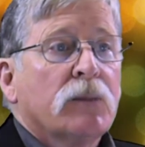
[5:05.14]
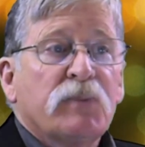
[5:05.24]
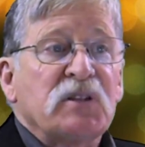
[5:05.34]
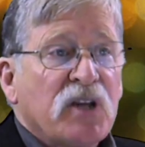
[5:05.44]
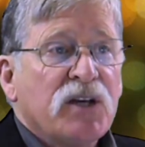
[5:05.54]

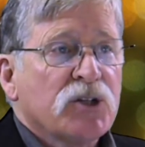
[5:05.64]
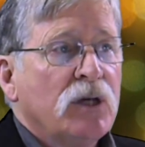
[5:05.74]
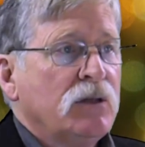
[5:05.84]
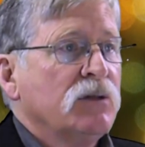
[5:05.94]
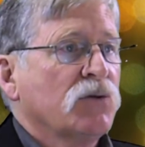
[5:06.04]

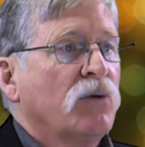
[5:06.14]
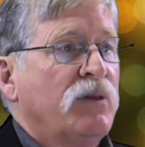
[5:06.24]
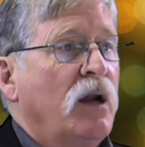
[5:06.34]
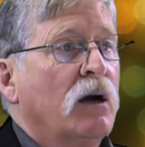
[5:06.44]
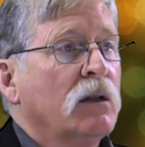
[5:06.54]
possessions or
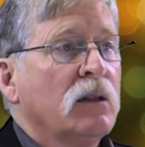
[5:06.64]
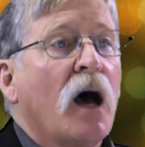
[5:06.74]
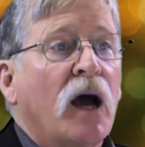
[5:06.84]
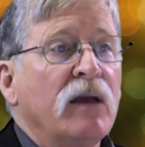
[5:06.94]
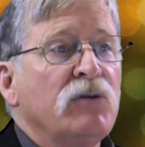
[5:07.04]

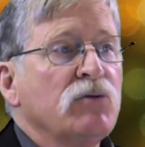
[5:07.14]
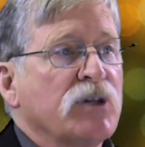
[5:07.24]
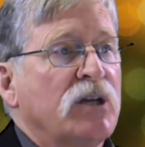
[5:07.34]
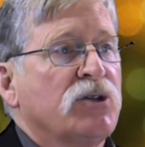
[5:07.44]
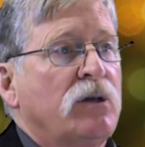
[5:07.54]
you
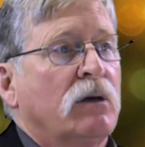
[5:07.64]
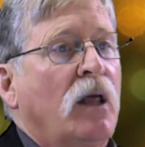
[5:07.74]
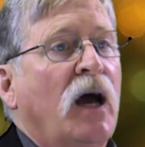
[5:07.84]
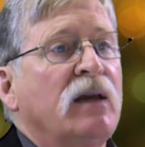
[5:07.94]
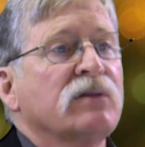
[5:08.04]
touch their
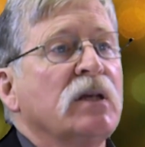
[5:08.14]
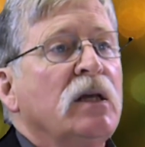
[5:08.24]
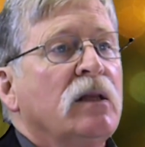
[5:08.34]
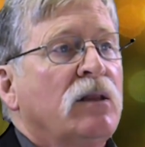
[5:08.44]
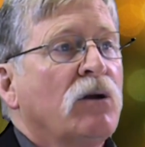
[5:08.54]
lives,
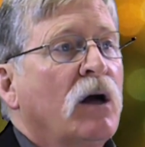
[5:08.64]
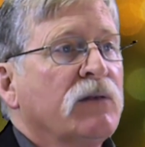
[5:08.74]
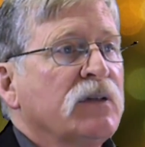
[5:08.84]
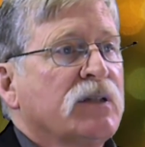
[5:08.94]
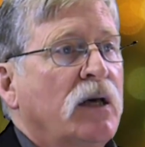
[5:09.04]
then all
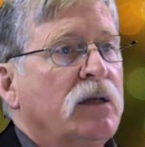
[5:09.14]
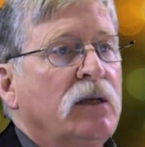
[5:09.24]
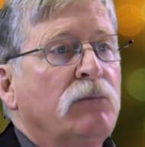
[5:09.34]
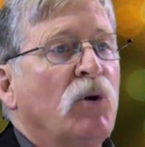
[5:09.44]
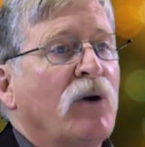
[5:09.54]
of a
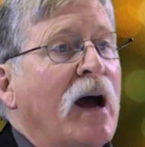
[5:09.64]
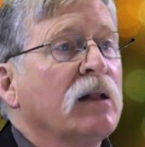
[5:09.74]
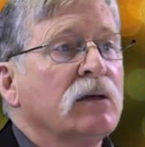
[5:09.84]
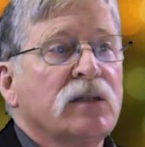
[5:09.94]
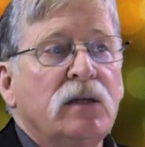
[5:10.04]
sudden
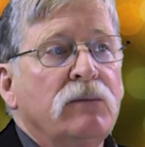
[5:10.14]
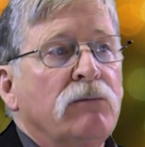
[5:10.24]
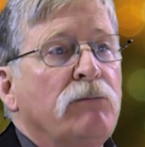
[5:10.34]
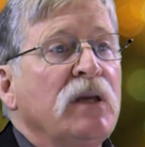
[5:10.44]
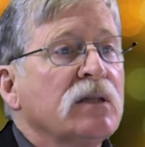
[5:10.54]
morality
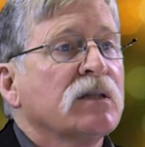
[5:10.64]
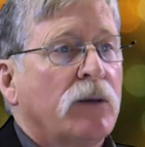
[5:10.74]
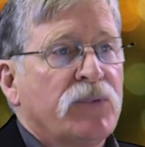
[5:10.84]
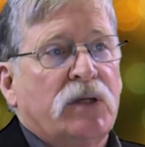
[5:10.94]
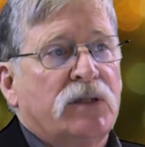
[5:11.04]
means
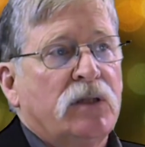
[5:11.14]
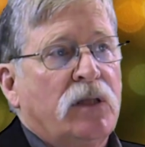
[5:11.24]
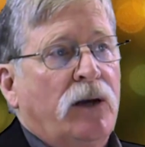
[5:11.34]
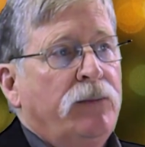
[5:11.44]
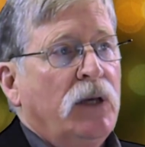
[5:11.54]
something to
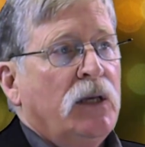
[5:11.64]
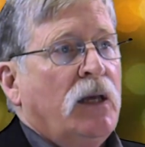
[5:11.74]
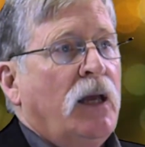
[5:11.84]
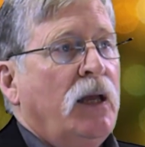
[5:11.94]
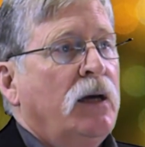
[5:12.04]
them.
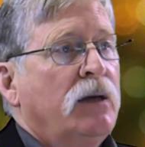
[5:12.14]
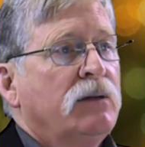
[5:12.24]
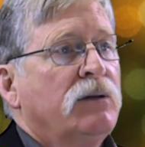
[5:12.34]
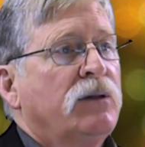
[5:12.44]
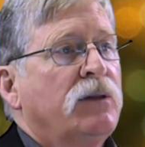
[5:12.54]

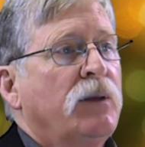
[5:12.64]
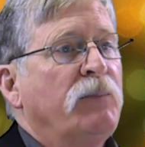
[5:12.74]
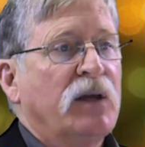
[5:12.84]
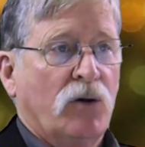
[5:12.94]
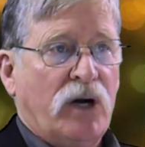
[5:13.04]
and the
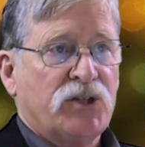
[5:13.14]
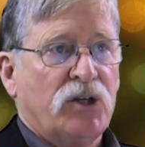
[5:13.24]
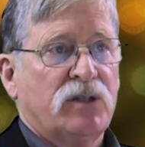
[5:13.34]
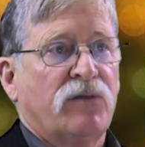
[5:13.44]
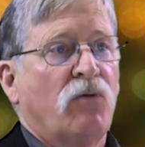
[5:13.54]
big
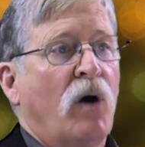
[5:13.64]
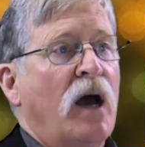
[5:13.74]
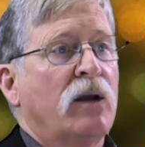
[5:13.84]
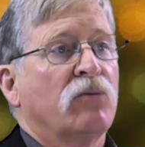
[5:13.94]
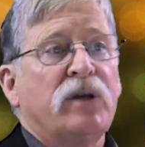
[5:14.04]
questions of
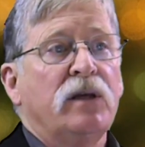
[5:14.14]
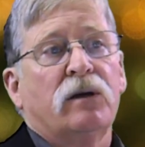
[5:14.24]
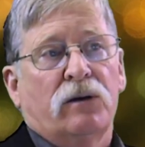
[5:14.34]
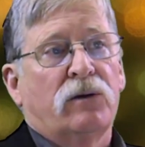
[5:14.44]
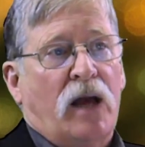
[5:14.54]
why are we
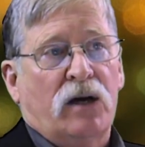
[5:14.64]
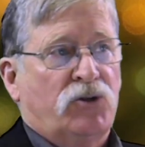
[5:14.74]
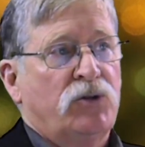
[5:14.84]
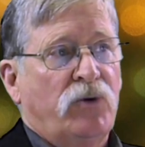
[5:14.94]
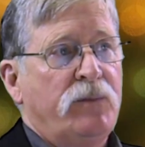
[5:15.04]
here and how
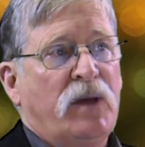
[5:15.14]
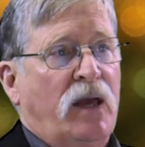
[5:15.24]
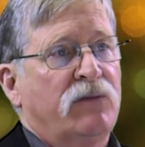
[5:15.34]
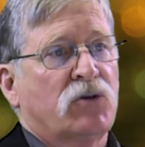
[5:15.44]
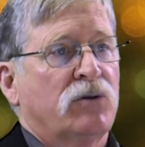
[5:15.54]
should we
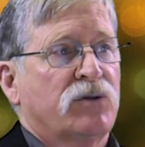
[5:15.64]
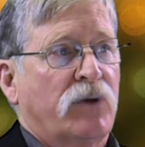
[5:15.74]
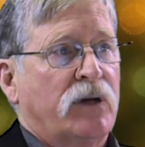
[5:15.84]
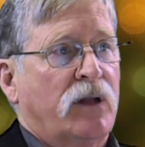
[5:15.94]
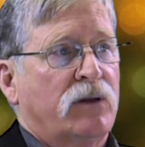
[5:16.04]
behave towards
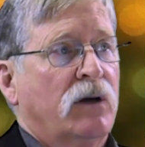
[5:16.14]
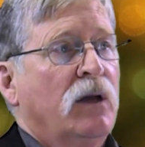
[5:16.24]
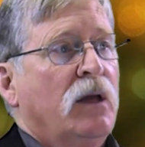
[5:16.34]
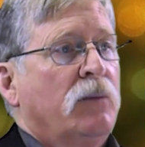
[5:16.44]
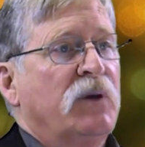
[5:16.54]
one another
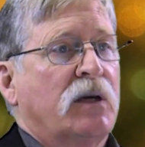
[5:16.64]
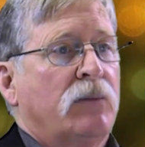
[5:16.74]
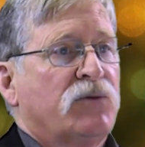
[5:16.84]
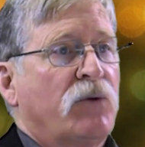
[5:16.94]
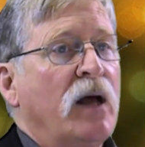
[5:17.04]

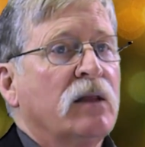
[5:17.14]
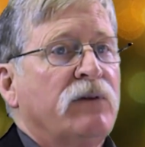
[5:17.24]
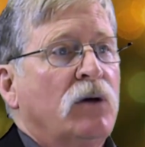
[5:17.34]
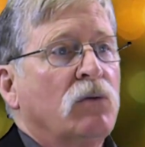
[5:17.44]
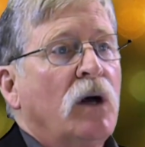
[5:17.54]
becomes
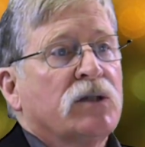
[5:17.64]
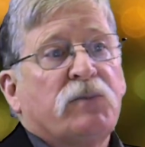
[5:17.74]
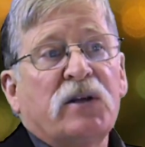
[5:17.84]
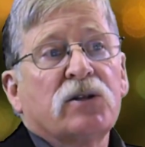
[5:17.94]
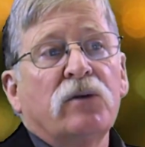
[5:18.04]
relevant,
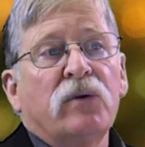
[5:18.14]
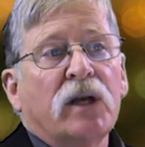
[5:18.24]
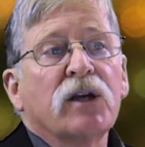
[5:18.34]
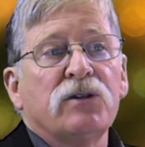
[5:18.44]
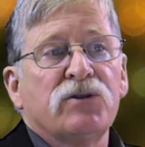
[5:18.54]
especially when
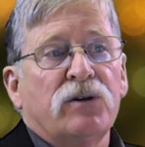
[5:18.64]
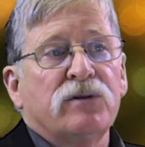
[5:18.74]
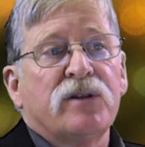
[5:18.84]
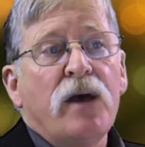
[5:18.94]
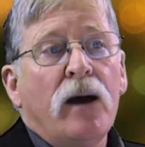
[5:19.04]
it
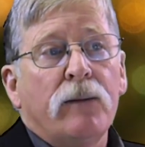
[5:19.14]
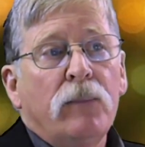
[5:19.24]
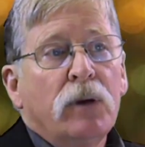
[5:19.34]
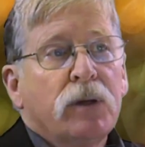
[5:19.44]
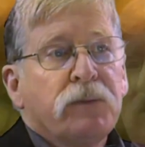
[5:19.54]
concerns them.